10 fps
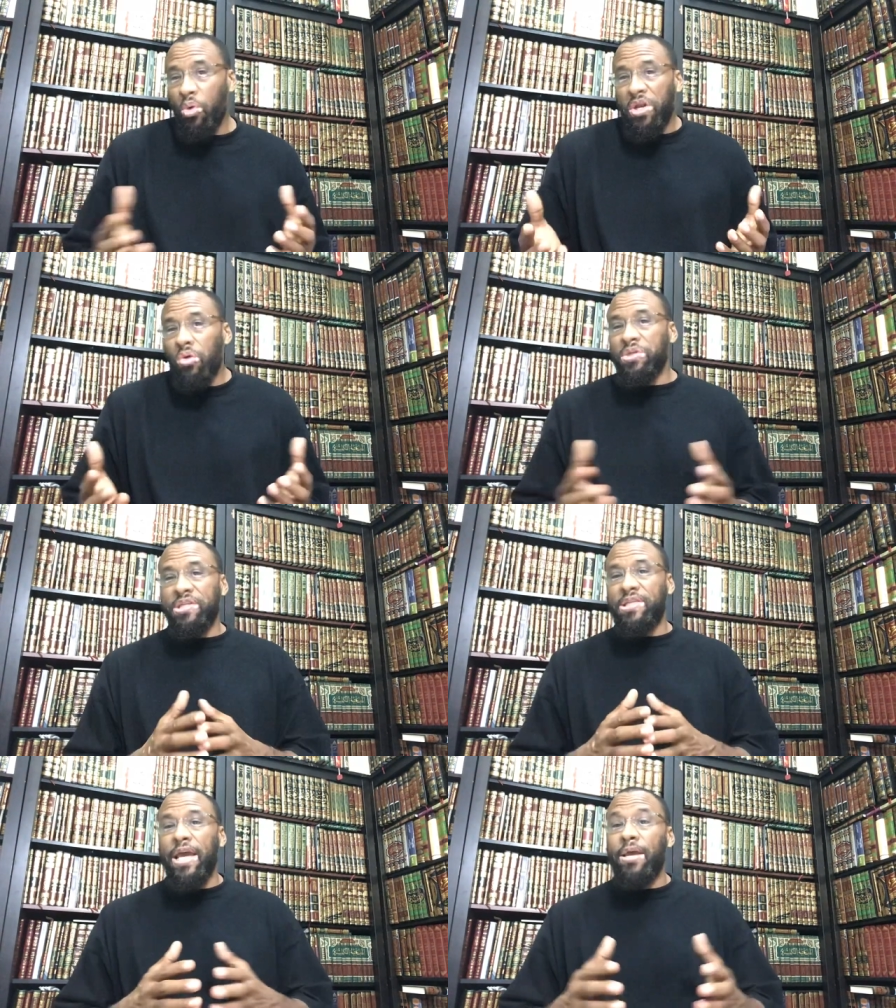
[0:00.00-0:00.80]
That we
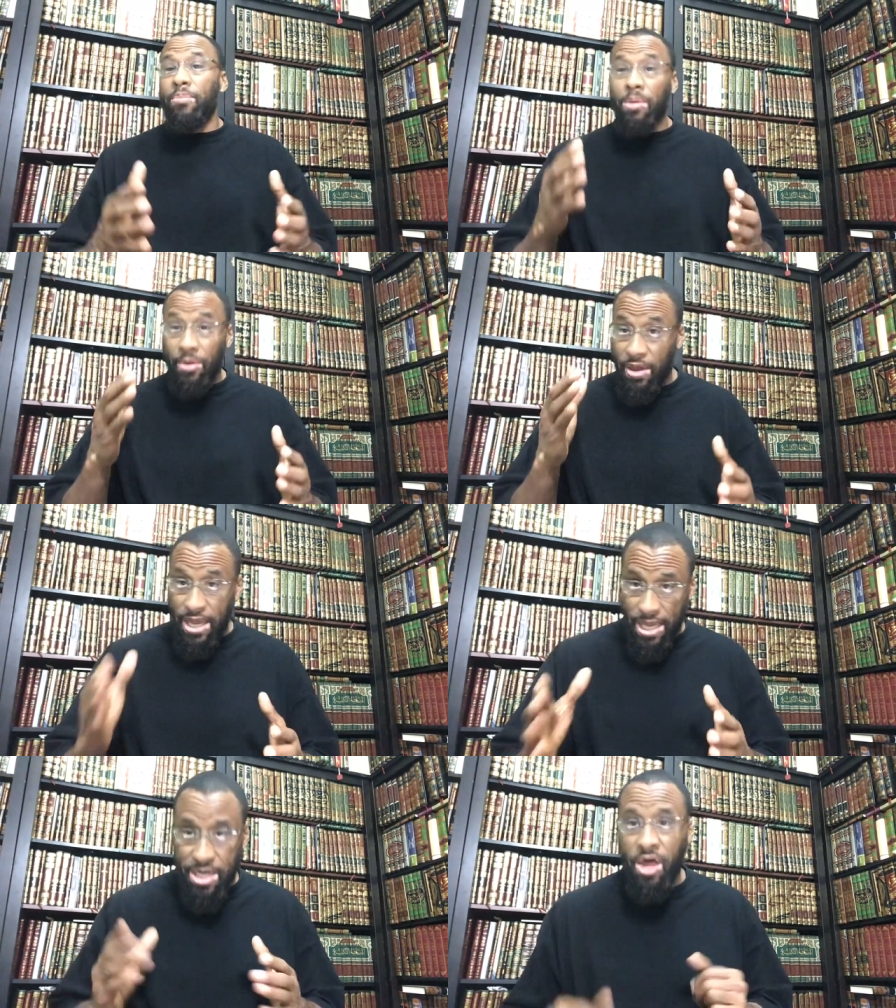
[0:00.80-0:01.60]
don't just say,
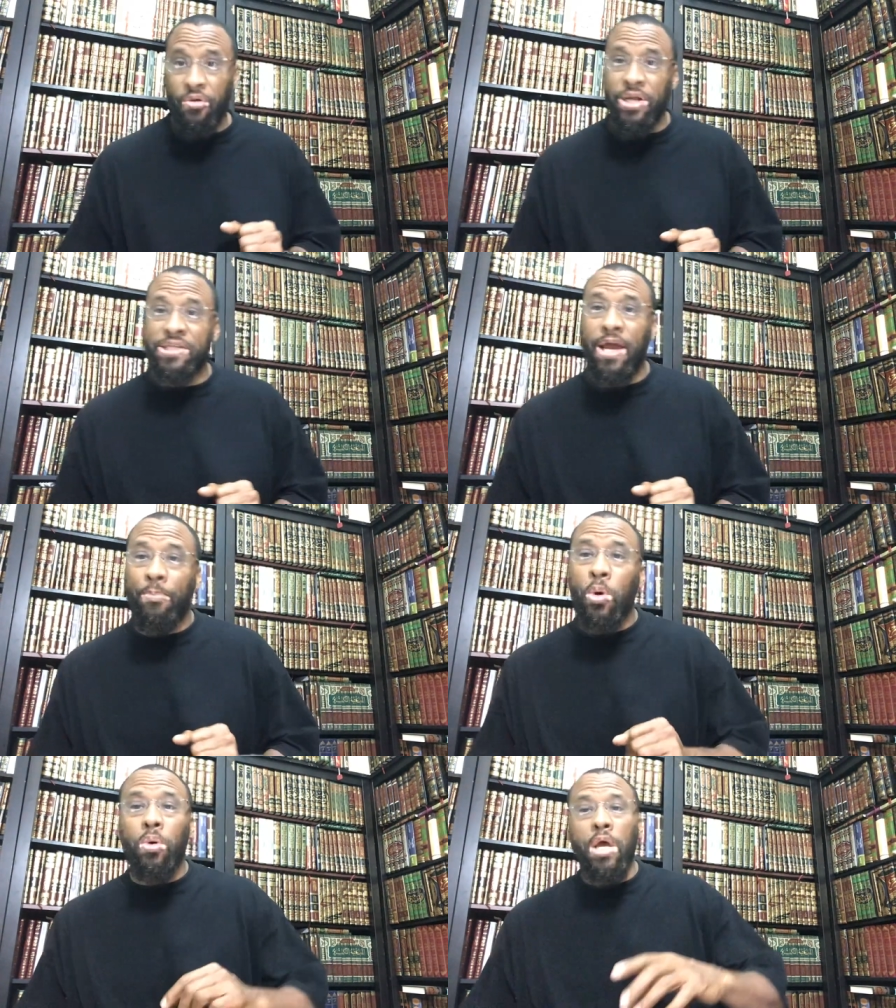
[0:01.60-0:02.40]
another
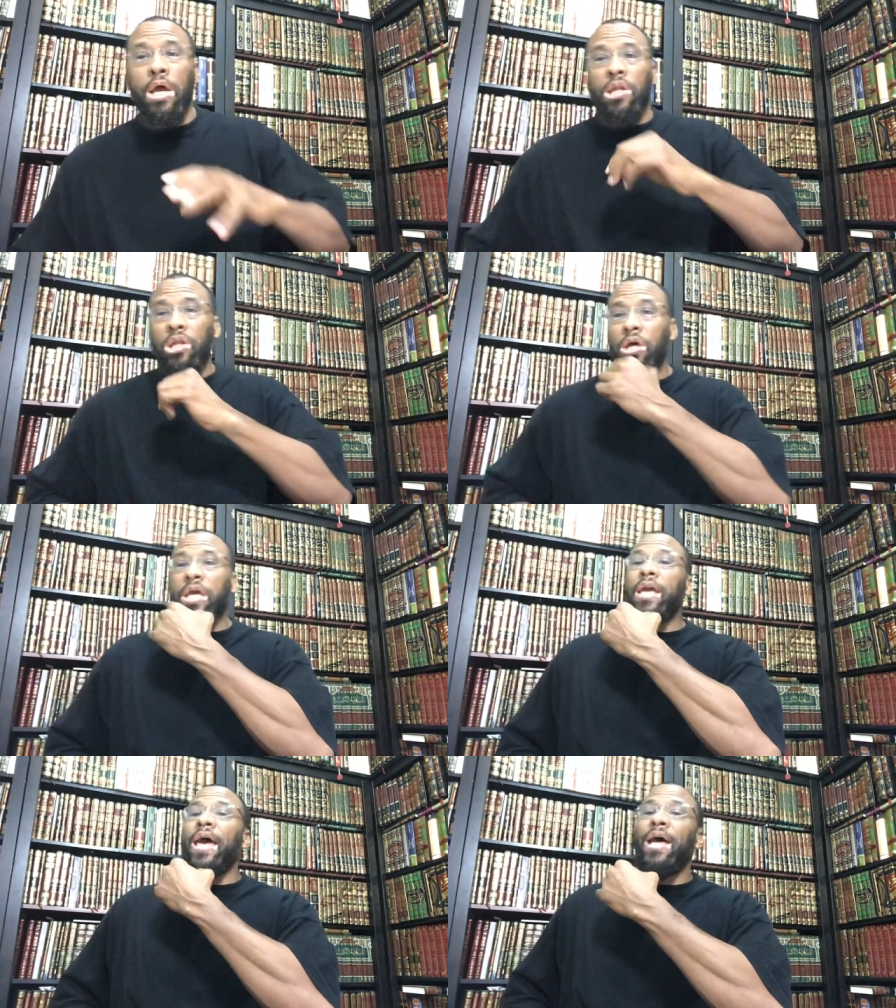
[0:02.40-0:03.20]
example,
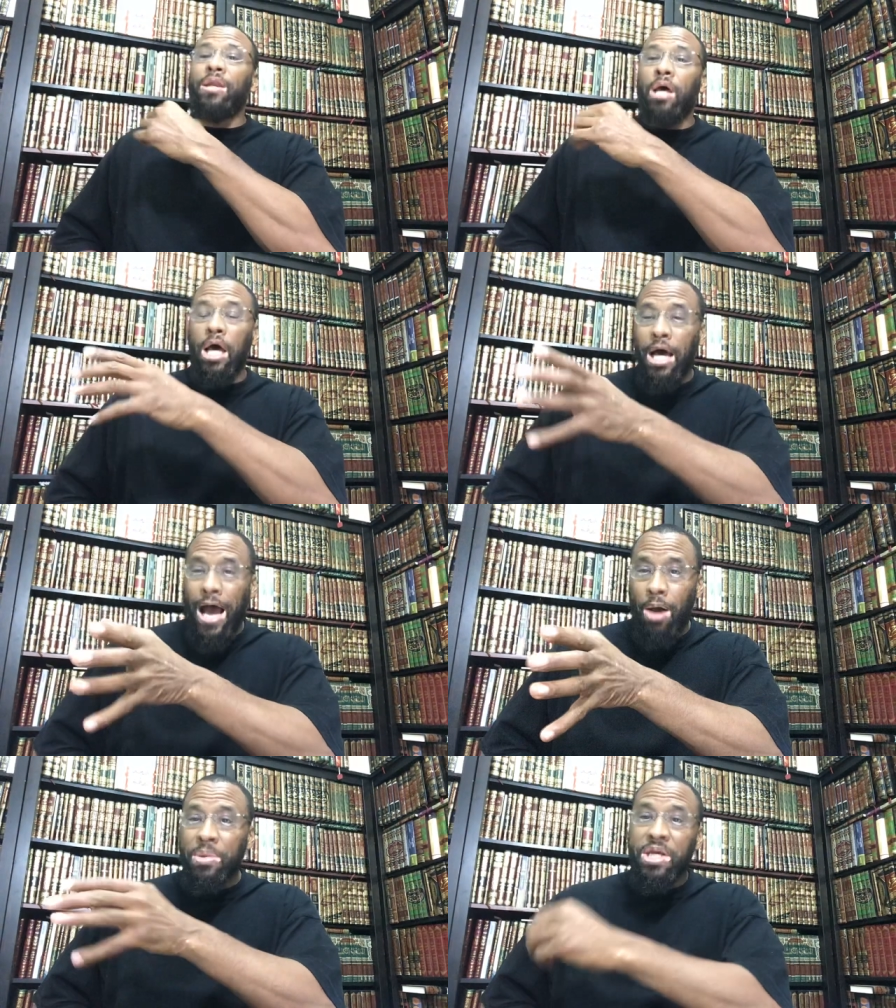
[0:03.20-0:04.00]
looking at
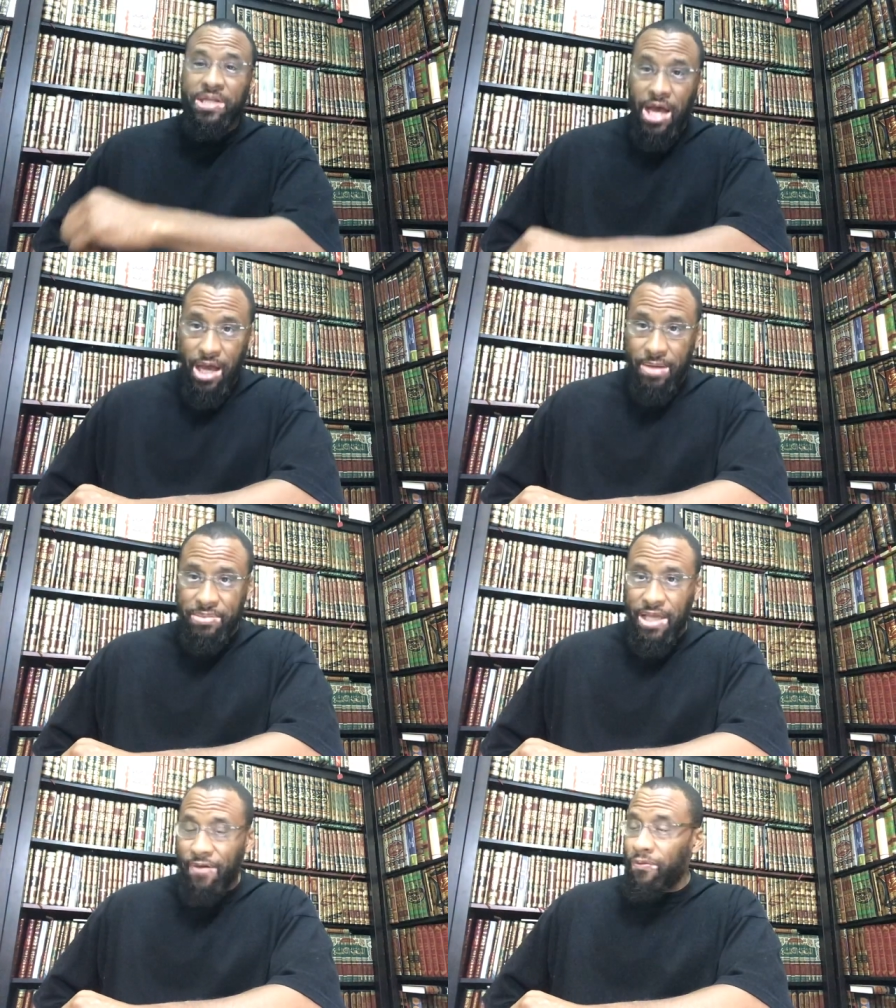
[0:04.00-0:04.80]
uh, how many
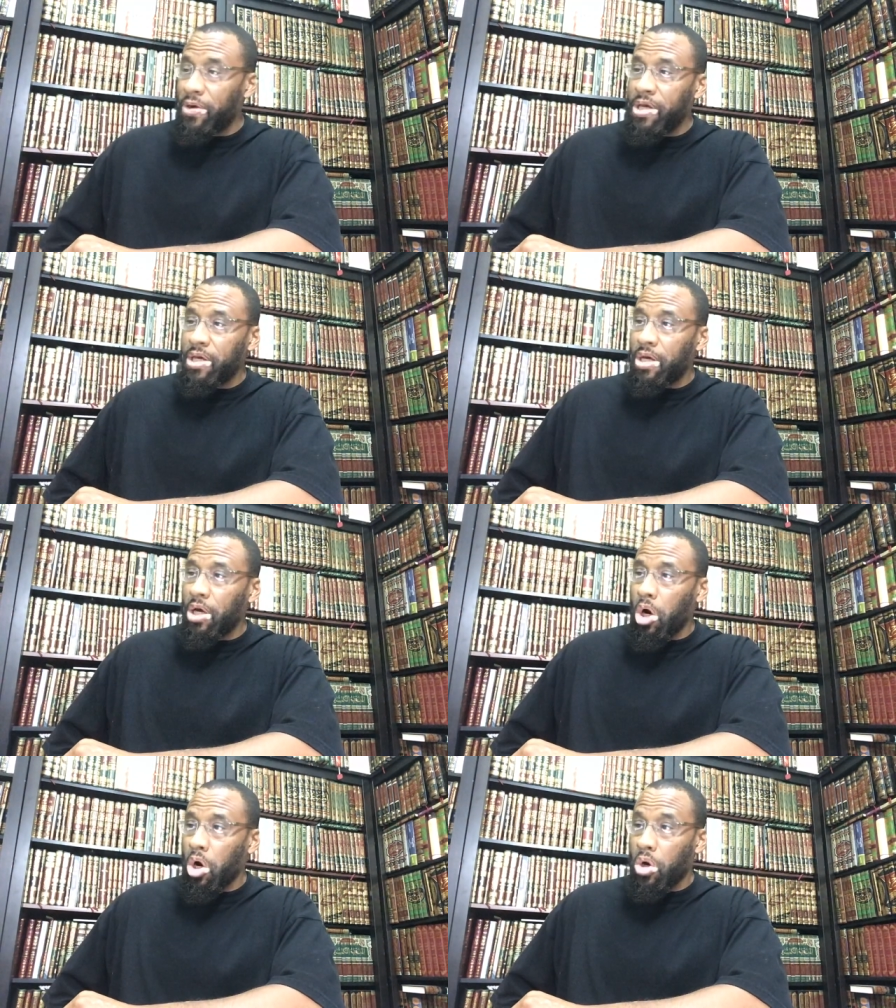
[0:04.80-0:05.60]
times have
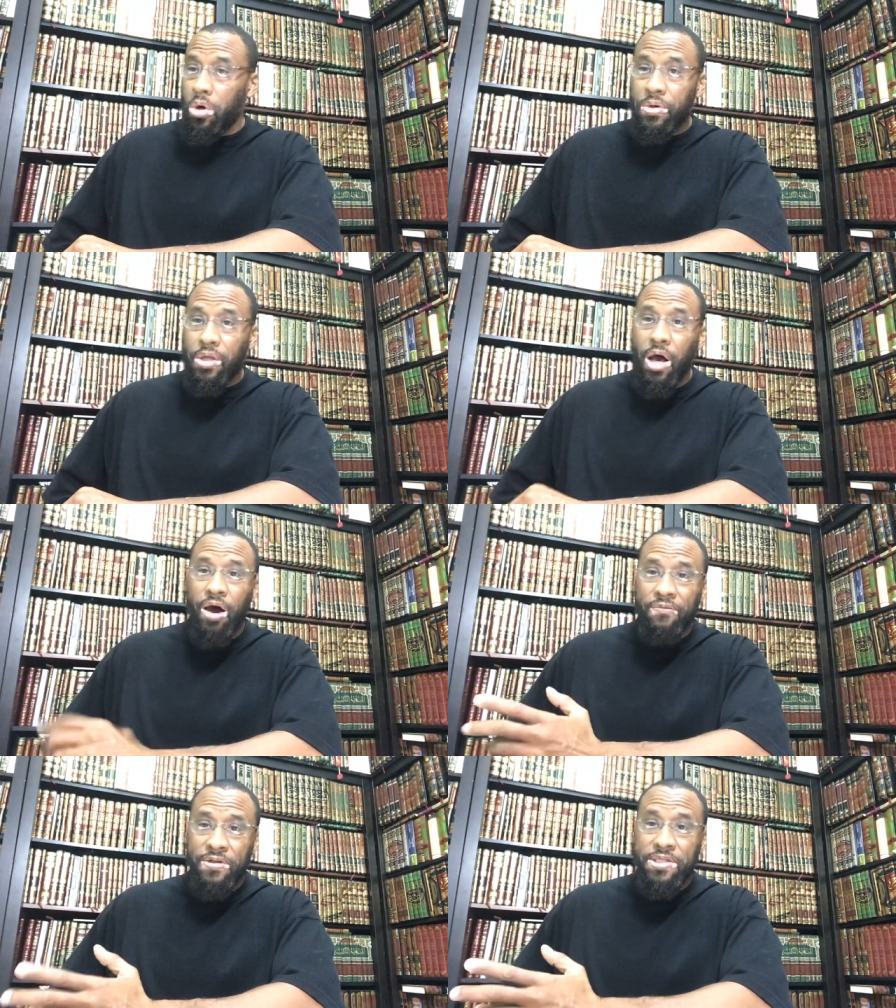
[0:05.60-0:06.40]
we
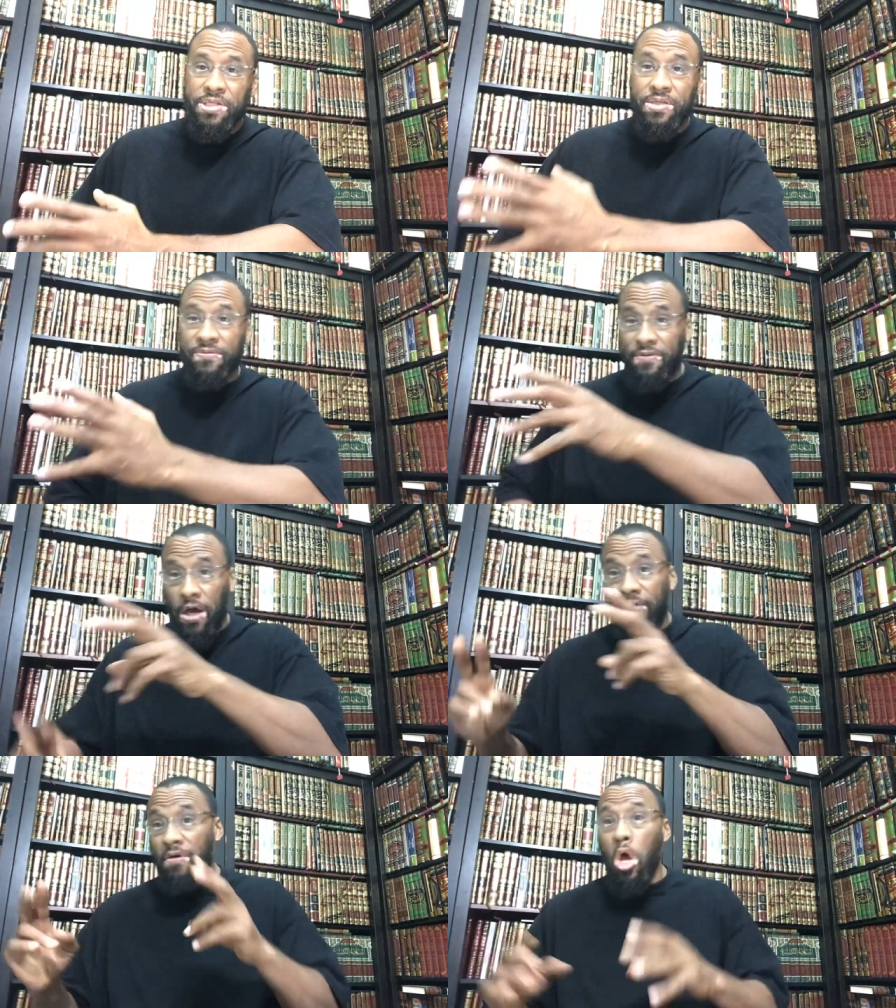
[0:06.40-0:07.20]
heard conferences
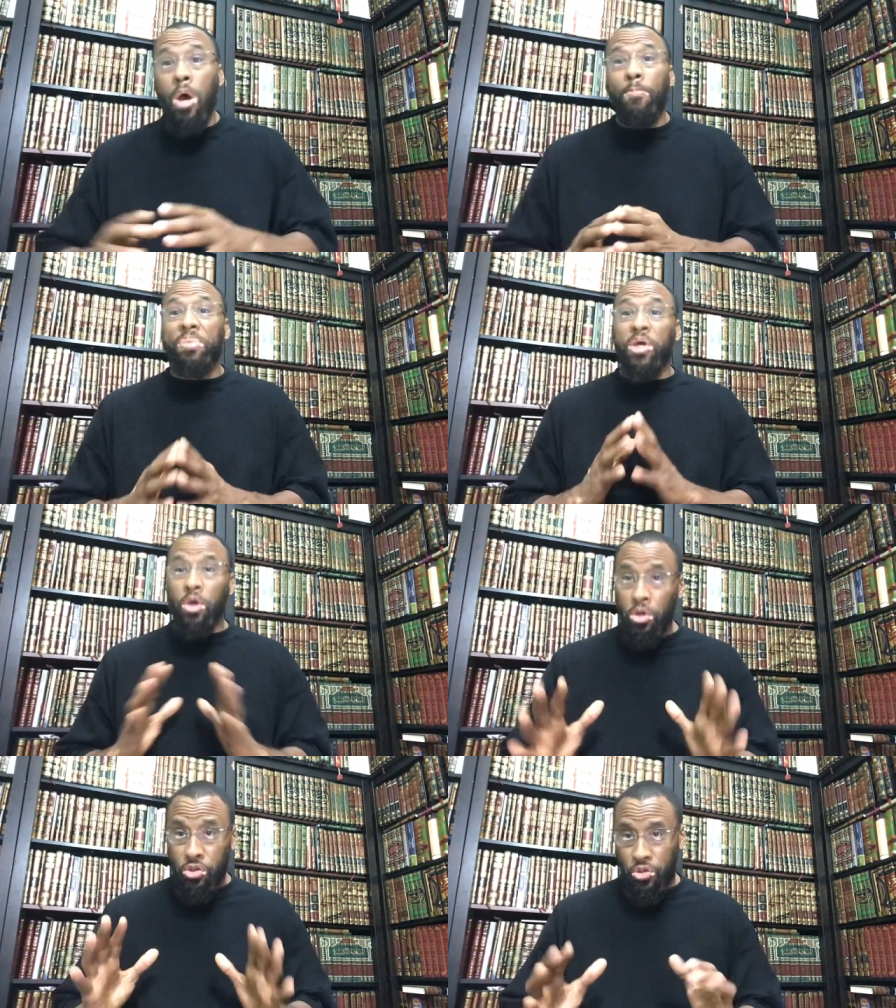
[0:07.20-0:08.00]
of, of
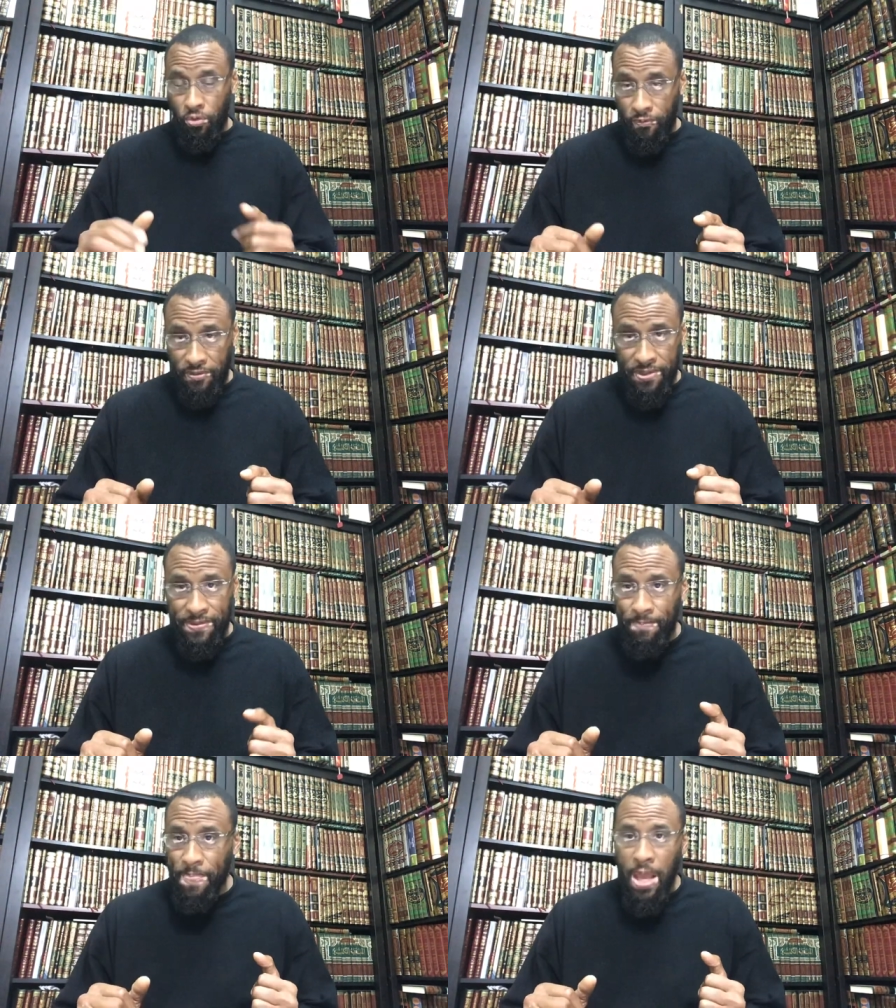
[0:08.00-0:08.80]
pure
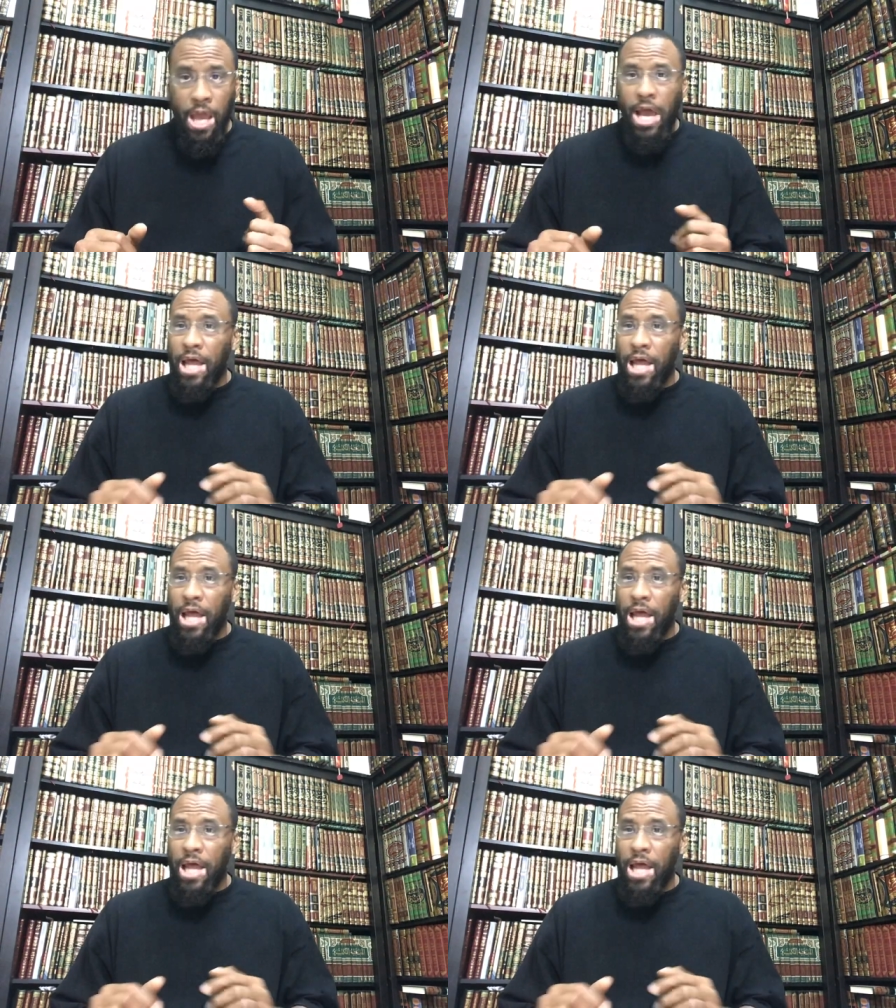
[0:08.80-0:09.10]
Sufis,